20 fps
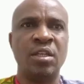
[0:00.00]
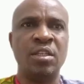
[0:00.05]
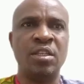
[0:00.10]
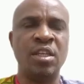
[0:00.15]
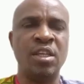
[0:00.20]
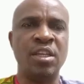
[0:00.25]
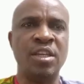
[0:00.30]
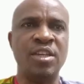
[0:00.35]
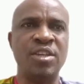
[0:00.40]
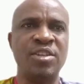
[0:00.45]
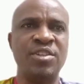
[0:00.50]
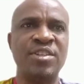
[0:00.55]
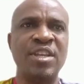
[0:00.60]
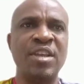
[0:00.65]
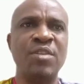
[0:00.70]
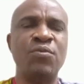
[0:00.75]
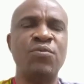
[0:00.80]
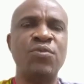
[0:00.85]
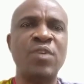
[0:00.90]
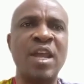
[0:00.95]
The
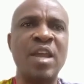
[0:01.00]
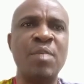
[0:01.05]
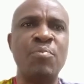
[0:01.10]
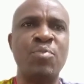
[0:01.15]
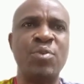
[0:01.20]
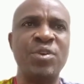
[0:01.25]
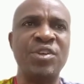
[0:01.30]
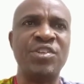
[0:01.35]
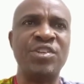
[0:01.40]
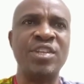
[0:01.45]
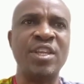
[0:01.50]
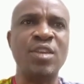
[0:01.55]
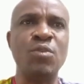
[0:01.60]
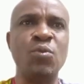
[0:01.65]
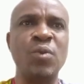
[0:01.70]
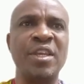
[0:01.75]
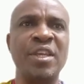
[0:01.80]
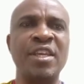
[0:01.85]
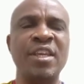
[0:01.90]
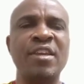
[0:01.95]
ZenFi
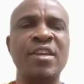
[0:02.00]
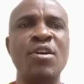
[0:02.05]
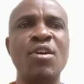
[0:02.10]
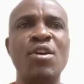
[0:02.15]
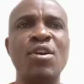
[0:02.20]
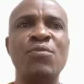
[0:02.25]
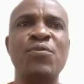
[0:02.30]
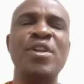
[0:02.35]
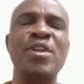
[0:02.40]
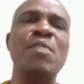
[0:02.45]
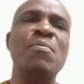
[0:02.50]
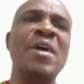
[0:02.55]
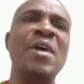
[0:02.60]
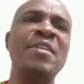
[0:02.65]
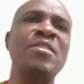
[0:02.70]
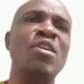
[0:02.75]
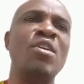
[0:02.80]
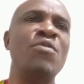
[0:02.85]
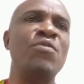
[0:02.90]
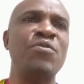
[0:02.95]
Presale will kick off in a
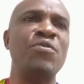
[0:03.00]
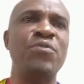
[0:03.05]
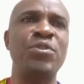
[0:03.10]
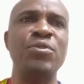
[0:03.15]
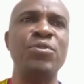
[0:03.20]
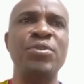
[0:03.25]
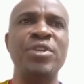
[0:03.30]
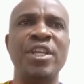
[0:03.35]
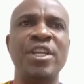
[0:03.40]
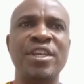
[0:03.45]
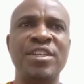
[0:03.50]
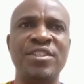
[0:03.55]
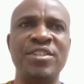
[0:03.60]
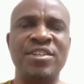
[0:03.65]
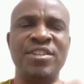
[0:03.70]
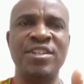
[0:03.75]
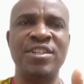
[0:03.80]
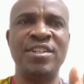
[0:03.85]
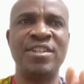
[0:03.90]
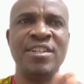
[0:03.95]
matter of a few
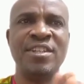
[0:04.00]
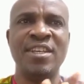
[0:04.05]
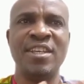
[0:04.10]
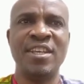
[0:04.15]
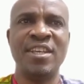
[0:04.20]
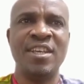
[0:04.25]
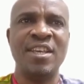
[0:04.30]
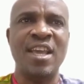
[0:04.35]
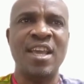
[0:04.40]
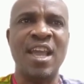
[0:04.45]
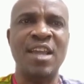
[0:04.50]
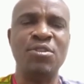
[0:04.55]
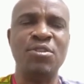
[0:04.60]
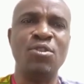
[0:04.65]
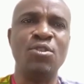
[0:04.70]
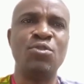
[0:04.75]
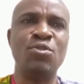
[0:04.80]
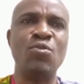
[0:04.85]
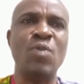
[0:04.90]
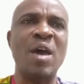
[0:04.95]
days. And
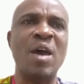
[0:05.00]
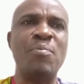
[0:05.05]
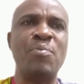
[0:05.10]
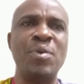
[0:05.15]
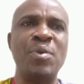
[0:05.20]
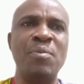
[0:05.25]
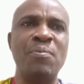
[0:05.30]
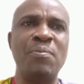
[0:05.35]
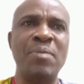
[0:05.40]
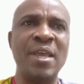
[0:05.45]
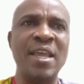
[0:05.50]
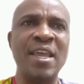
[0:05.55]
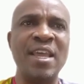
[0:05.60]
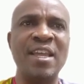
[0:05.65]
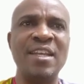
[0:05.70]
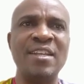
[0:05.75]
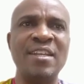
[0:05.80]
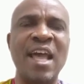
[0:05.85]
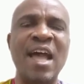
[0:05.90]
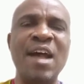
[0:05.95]
those who are
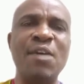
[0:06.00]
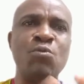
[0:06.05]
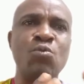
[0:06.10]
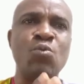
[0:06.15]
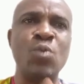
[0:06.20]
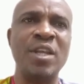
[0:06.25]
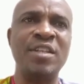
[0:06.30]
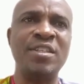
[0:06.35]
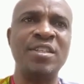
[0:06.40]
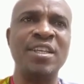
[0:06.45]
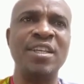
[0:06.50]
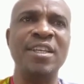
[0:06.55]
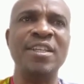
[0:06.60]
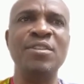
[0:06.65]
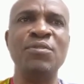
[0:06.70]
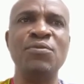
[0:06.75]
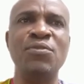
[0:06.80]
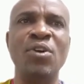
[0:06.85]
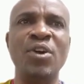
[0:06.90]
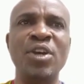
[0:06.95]
prepared are
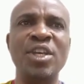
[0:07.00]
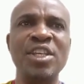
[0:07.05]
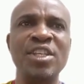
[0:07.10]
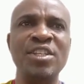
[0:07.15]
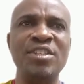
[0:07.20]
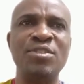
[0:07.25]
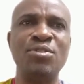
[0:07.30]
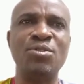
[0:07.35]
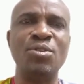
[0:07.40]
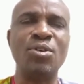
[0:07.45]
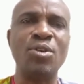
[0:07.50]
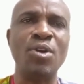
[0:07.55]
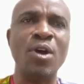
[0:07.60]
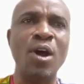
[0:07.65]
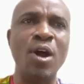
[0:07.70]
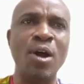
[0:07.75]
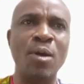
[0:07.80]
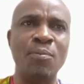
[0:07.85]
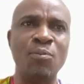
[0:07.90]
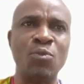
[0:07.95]
waiting for it to
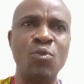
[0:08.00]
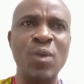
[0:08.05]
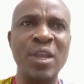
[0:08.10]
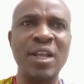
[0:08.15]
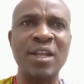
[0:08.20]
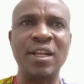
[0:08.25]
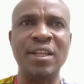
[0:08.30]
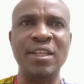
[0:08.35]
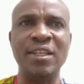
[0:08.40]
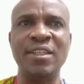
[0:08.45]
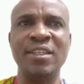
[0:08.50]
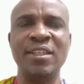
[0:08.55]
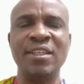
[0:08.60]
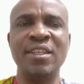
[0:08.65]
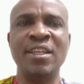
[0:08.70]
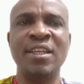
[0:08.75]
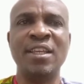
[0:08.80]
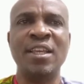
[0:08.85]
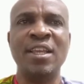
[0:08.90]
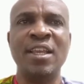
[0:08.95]
come quickly.
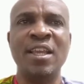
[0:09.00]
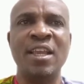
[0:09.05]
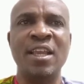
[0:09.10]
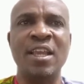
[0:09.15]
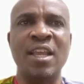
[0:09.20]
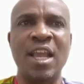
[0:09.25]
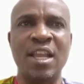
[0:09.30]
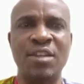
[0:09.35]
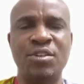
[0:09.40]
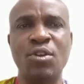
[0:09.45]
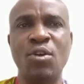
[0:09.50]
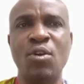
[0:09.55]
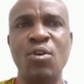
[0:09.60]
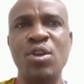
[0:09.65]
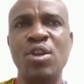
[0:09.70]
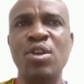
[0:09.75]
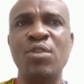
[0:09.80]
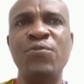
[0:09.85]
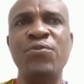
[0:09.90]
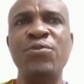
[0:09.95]
And
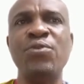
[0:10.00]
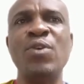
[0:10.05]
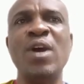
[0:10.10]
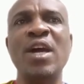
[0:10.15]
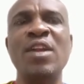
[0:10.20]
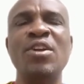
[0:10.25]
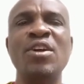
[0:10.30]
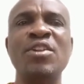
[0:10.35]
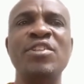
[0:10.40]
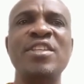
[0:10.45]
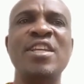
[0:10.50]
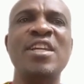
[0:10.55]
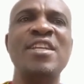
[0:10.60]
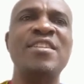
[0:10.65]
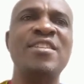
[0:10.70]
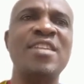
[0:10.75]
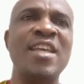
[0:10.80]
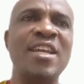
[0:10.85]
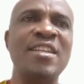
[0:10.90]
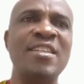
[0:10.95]
so if you are not
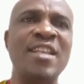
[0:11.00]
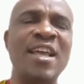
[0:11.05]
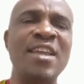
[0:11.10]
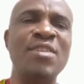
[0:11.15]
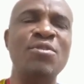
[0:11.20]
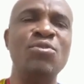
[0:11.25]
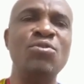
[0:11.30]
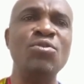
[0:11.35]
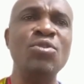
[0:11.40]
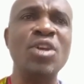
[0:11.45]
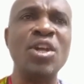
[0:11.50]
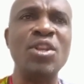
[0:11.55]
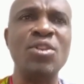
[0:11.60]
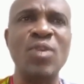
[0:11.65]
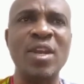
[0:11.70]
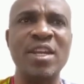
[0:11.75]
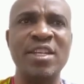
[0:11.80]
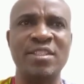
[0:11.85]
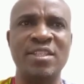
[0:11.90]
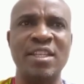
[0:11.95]
yet set and you do not
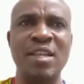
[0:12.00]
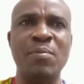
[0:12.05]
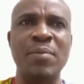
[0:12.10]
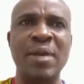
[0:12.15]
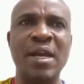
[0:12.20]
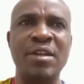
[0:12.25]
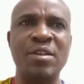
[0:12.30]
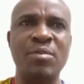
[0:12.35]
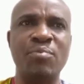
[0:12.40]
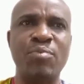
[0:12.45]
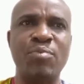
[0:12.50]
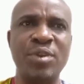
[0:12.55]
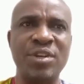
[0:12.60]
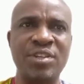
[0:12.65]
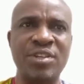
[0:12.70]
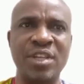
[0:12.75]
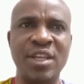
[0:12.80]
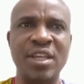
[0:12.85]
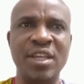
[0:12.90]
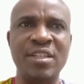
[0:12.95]
know anything about the
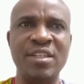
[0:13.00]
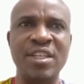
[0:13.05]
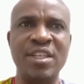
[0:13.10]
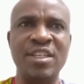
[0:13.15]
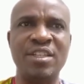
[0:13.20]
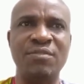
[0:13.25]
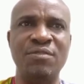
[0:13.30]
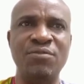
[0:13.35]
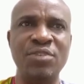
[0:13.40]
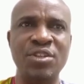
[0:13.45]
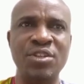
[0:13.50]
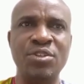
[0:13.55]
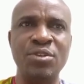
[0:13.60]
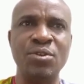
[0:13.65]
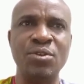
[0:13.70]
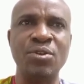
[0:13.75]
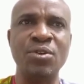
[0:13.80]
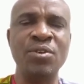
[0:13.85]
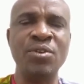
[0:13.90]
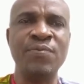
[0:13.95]
presale, this
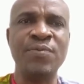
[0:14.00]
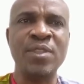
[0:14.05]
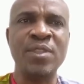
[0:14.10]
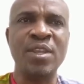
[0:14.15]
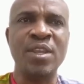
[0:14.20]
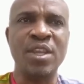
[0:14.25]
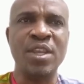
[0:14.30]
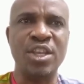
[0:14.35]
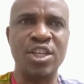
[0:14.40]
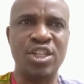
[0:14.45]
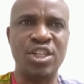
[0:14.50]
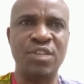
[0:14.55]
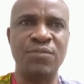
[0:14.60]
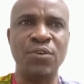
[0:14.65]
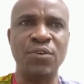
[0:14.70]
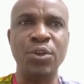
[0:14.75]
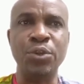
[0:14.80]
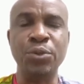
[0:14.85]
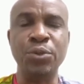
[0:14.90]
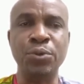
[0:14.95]
video is
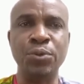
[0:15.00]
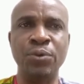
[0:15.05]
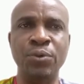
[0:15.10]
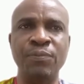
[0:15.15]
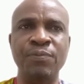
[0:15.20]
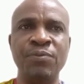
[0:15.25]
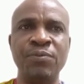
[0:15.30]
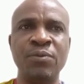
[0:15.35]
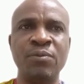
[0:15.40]
for you.